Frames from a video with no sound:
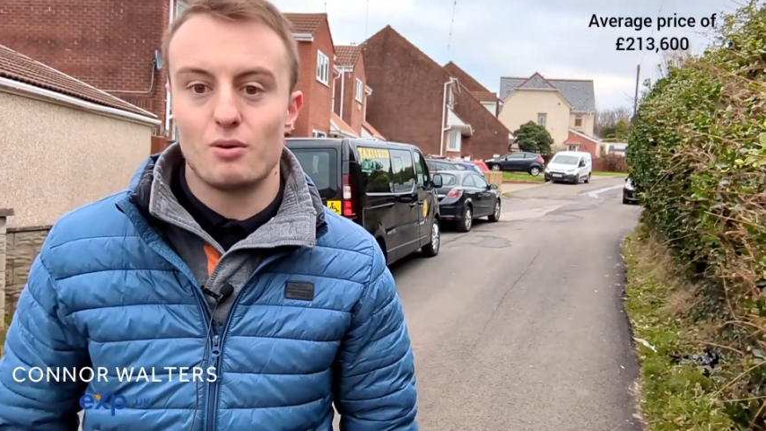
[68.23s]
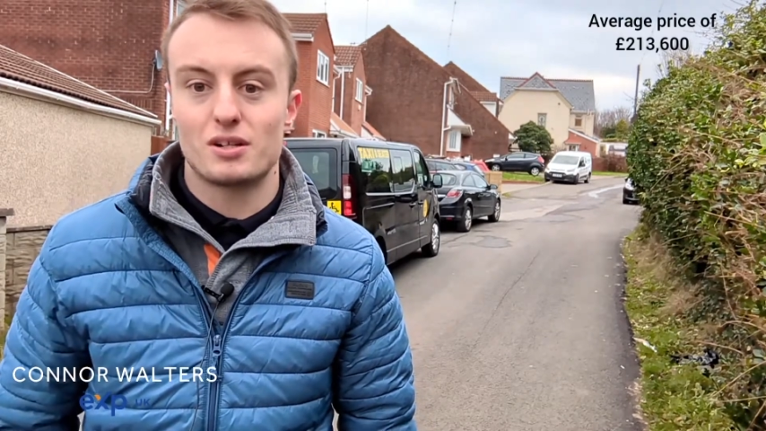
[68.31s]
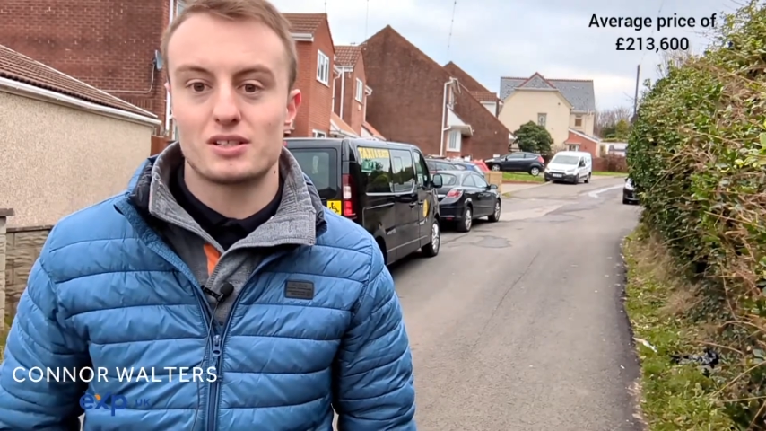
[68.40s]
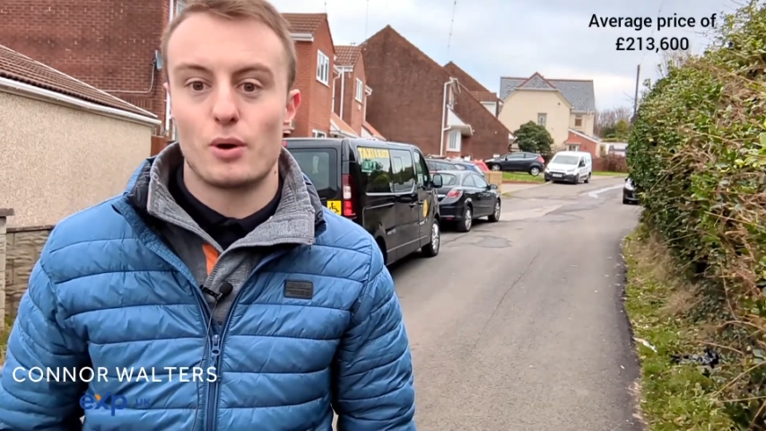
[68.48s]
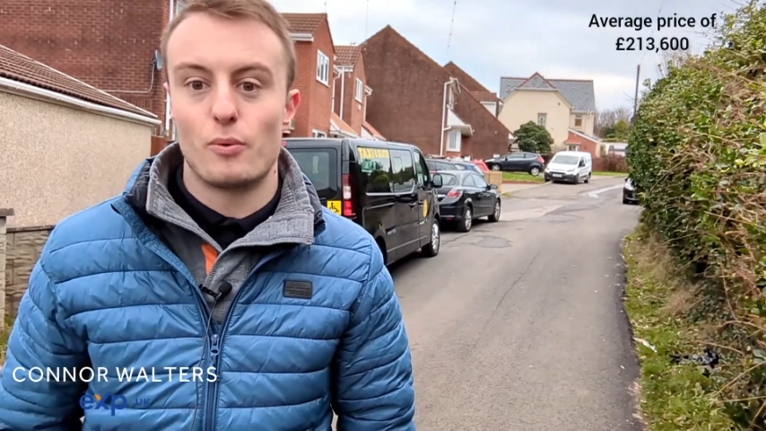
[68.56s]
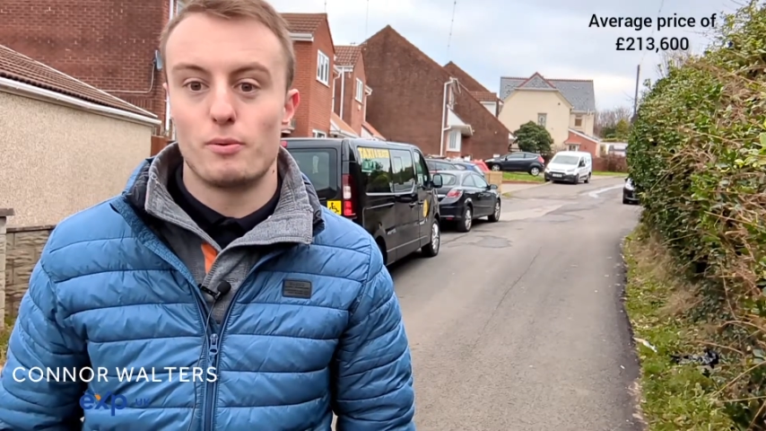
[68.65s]

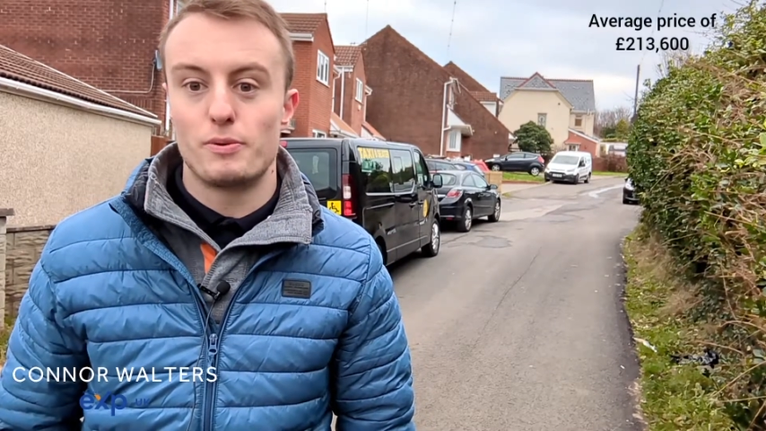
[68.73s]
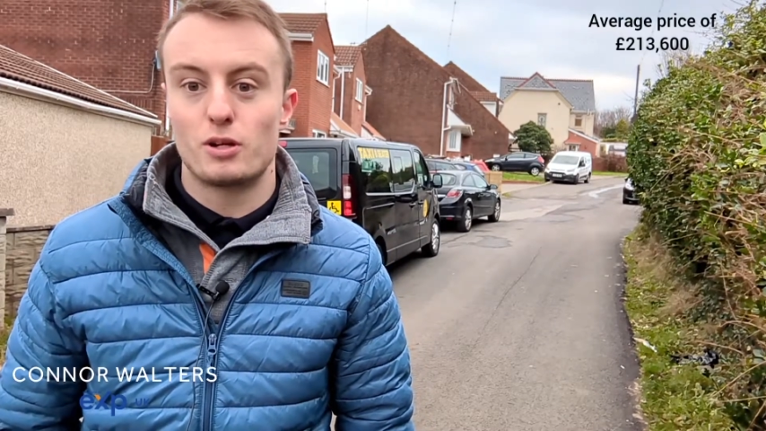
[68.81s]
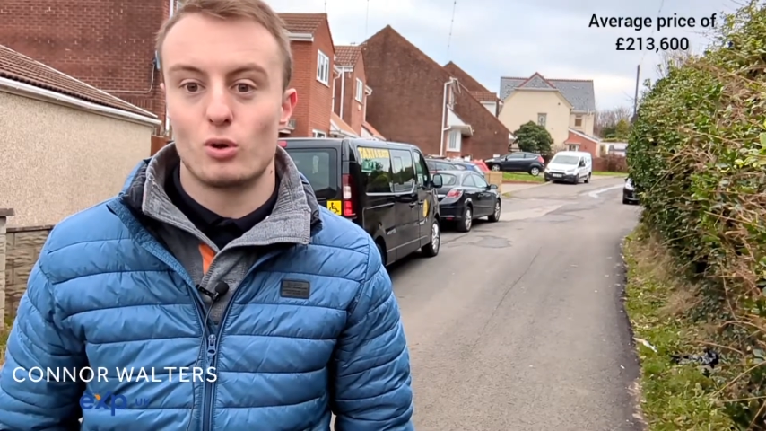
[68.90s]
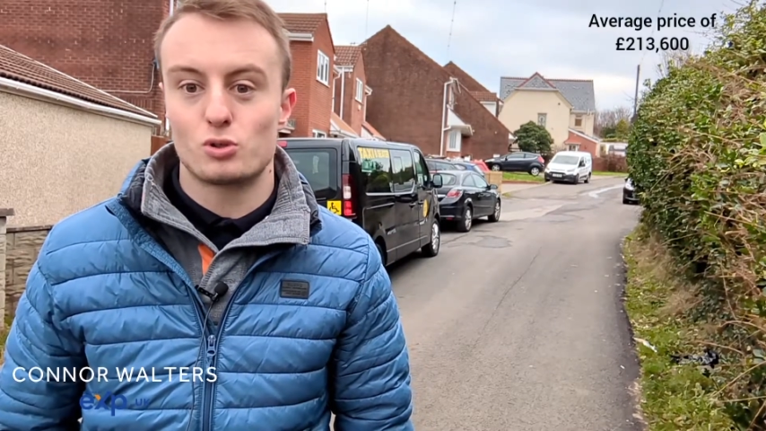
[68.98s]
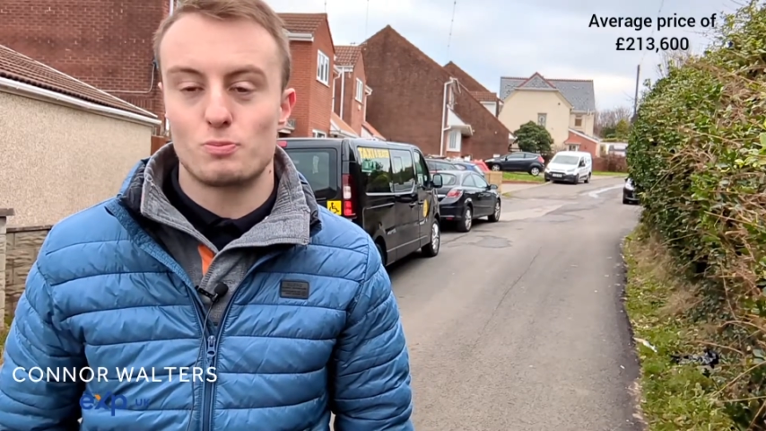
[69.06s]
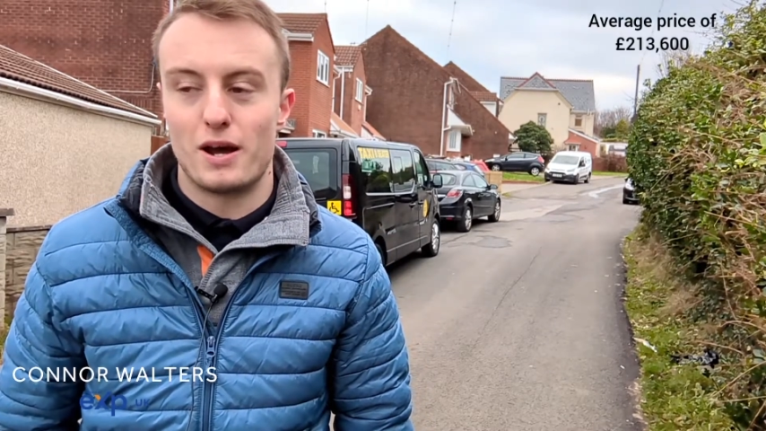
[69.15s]
because I will be
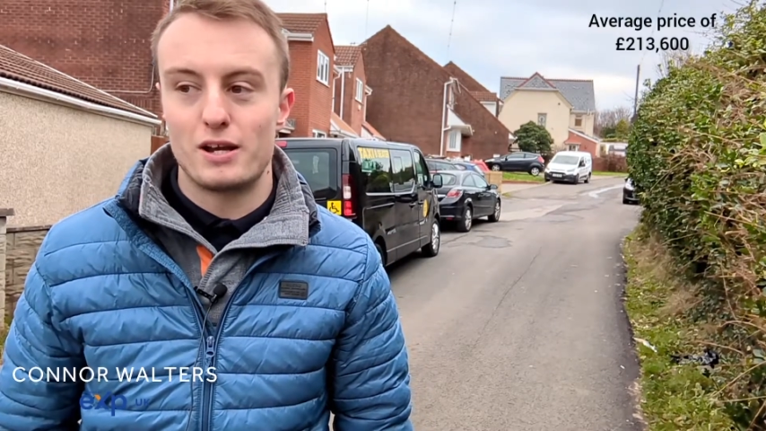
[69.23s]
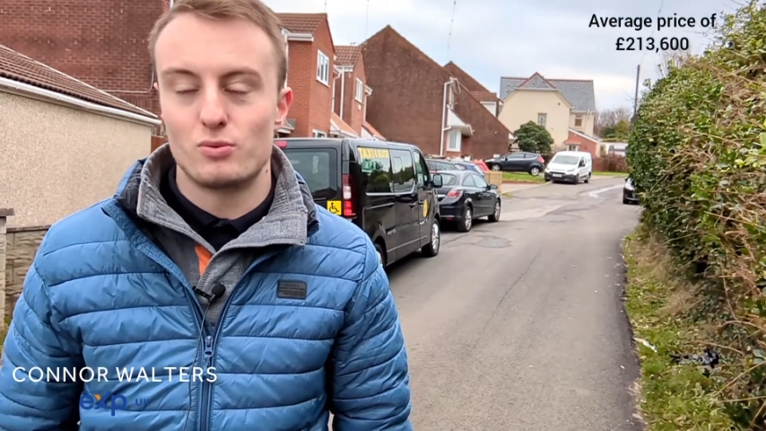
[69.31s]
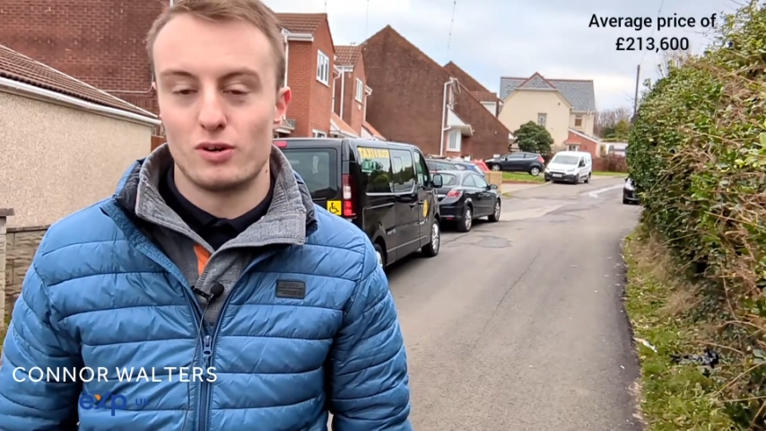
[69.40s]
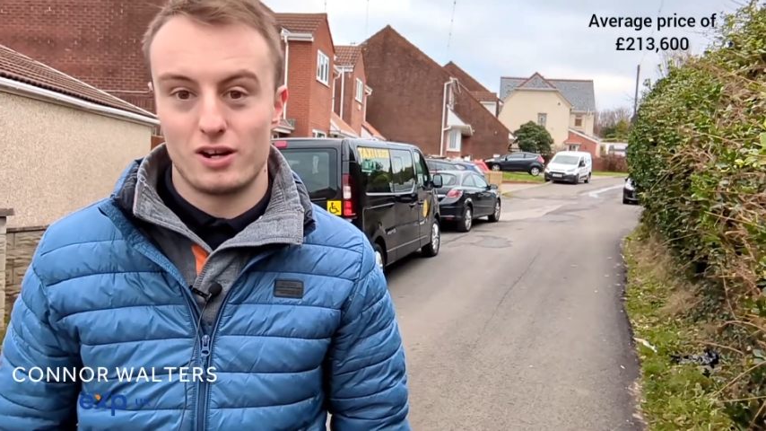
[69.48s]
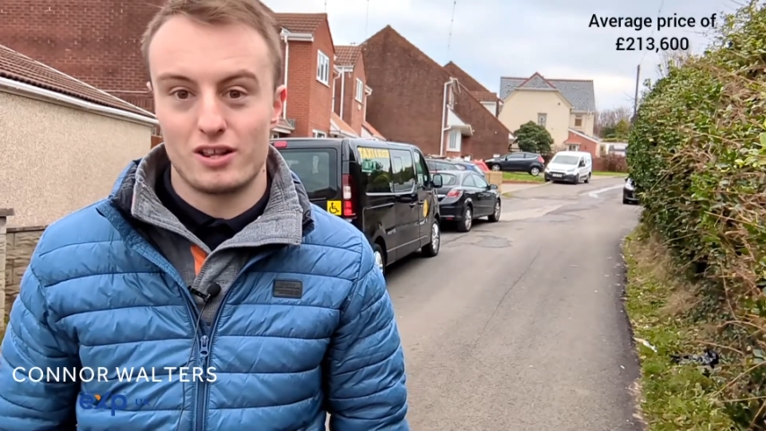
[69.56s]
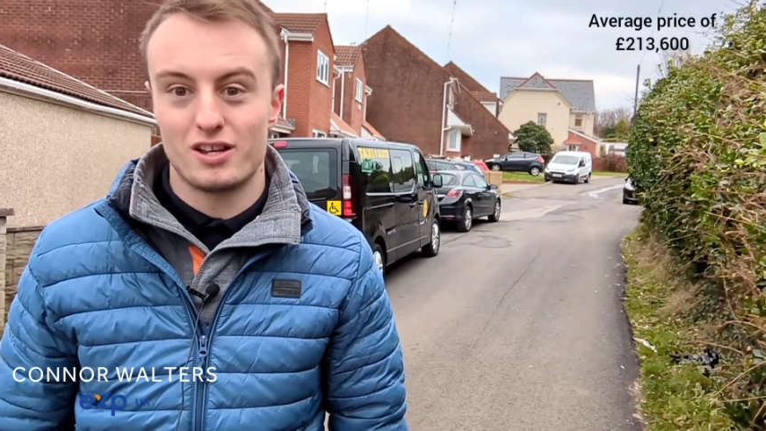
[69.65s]
close by
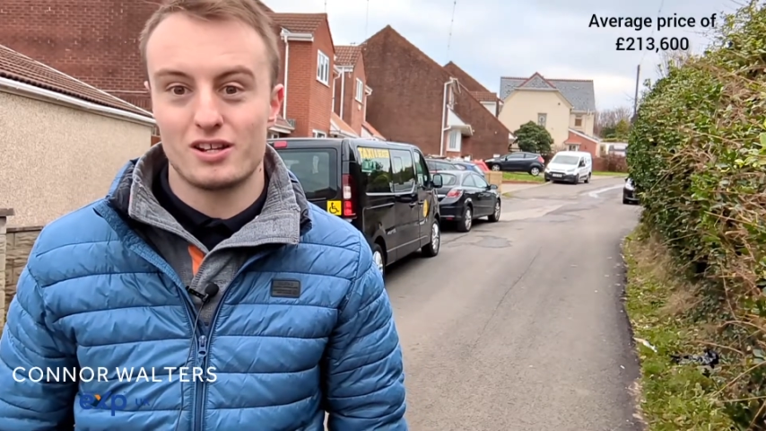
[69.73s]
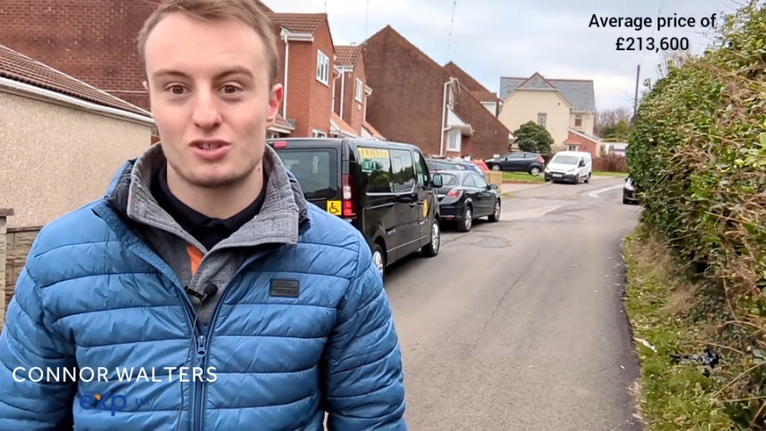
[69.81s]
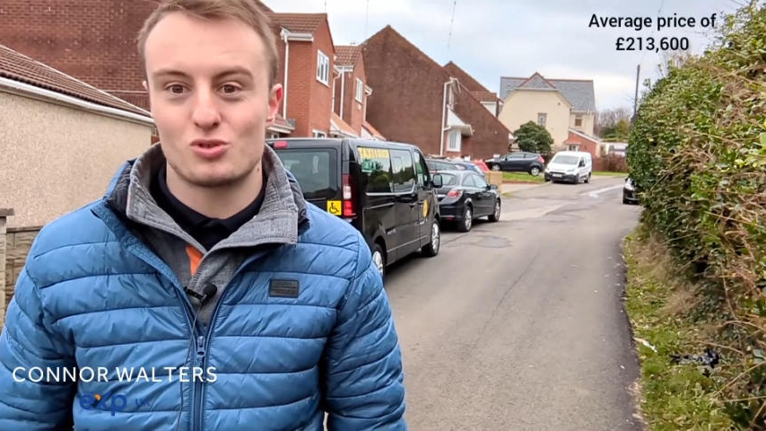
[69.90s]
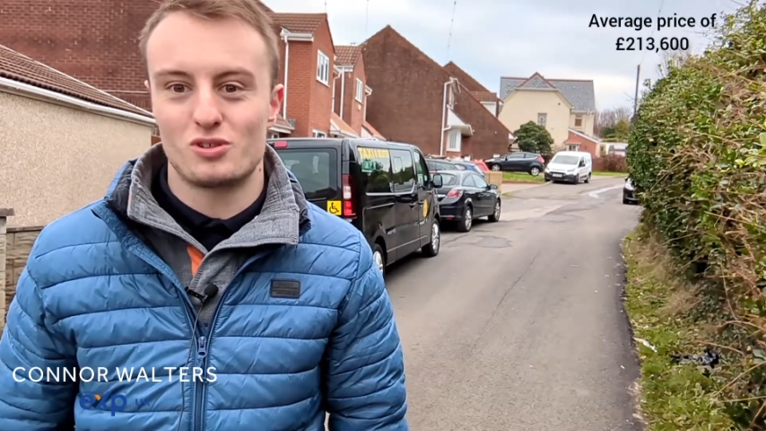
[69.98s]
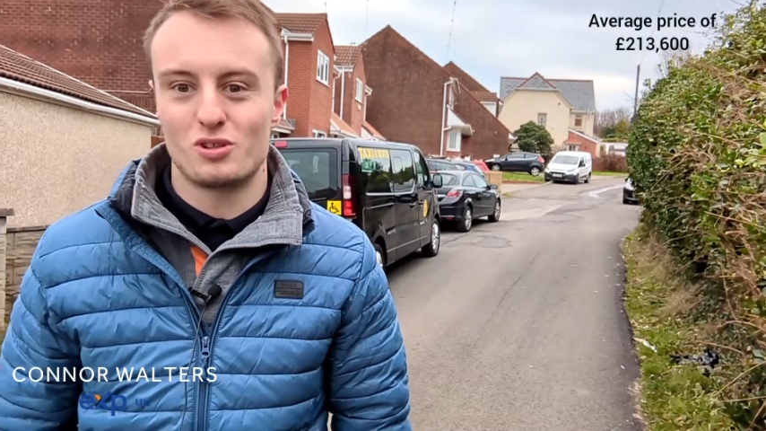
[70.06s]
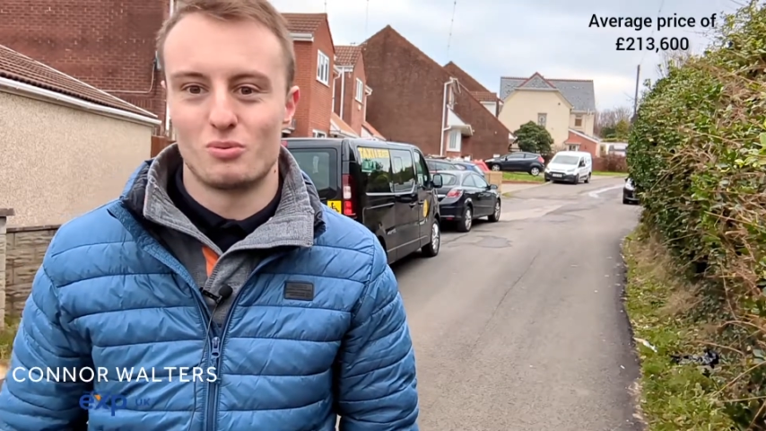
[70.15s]
doing another
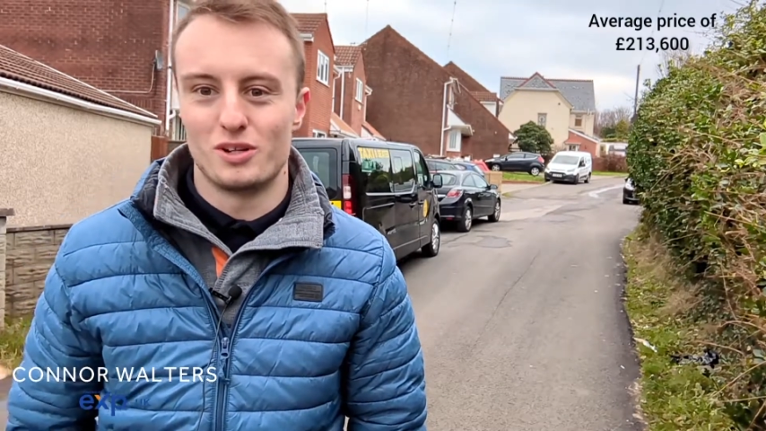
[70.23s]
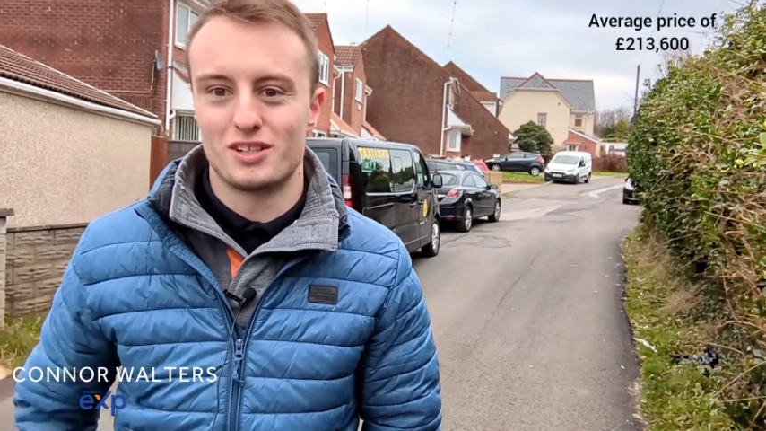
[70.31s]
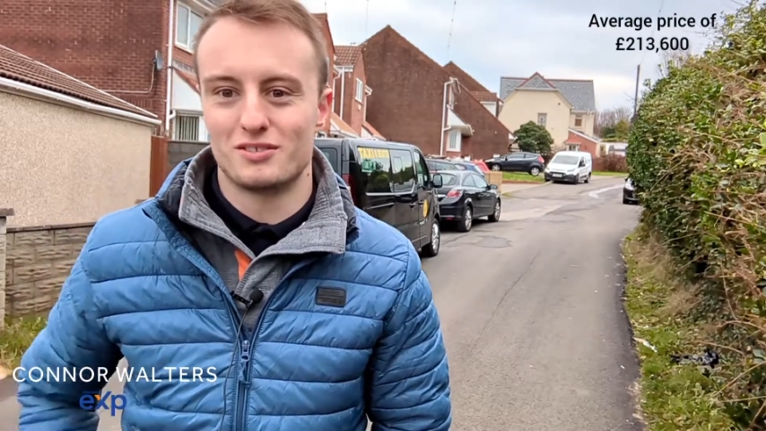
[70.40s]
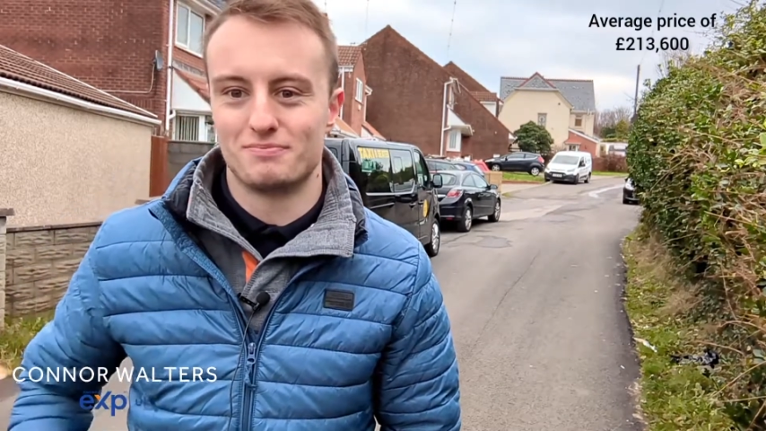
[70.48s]
Street of the Week.